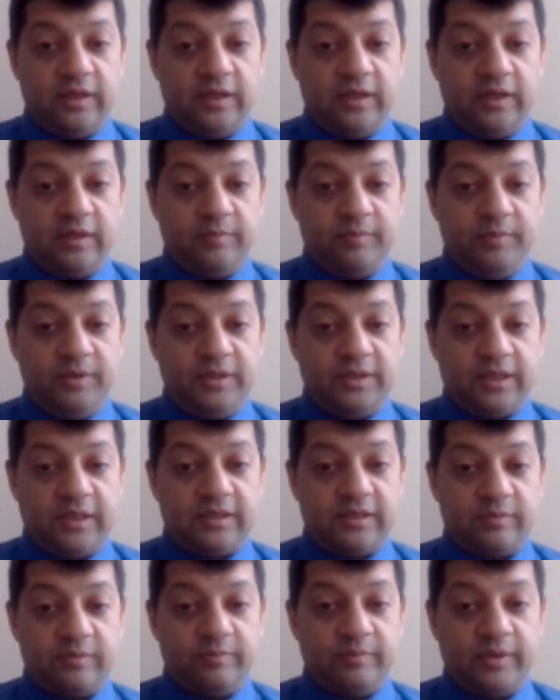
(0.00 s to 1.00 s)
You
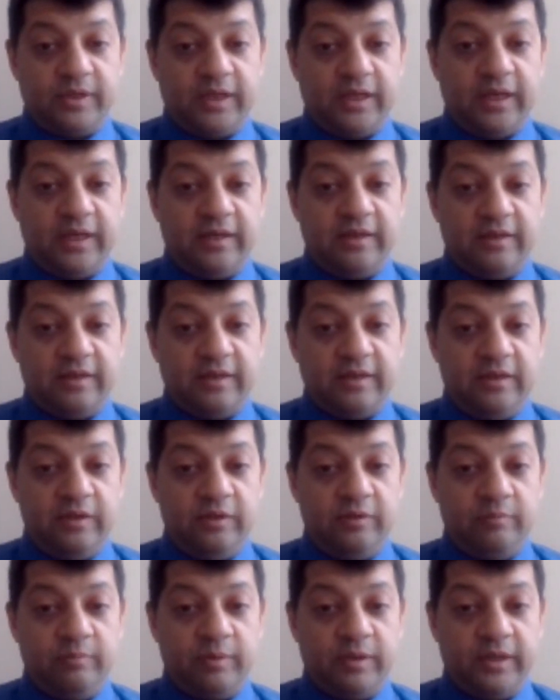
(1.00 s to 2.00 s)
take some money and
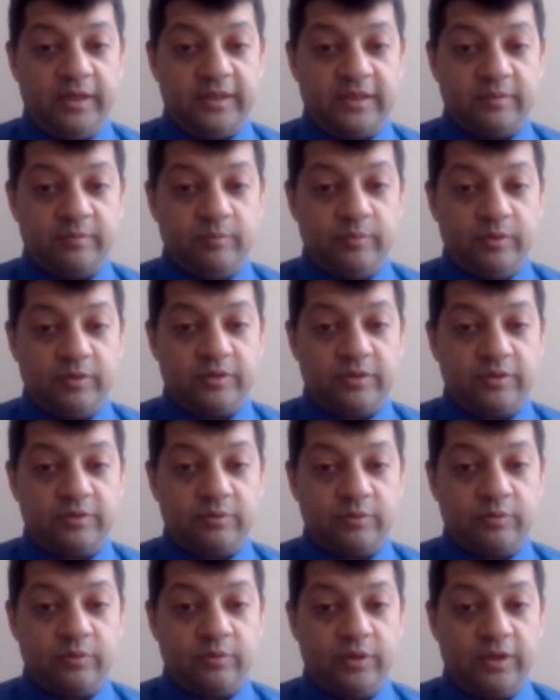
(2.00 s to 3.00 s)
you buy some books
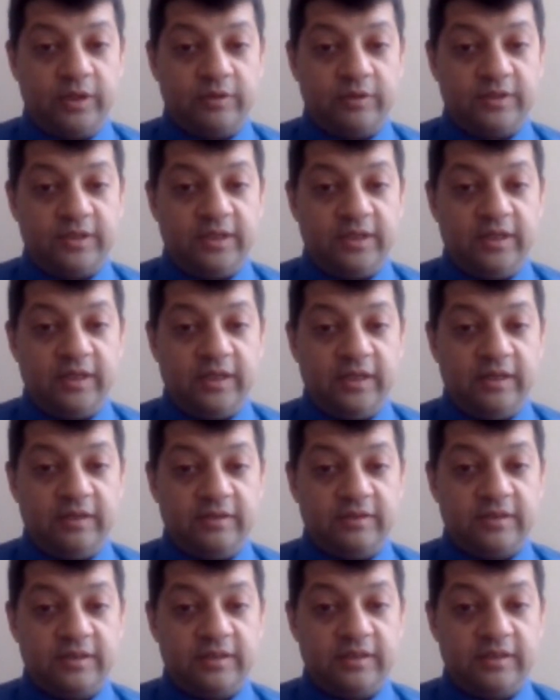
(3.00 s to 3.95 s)
or audio CDs.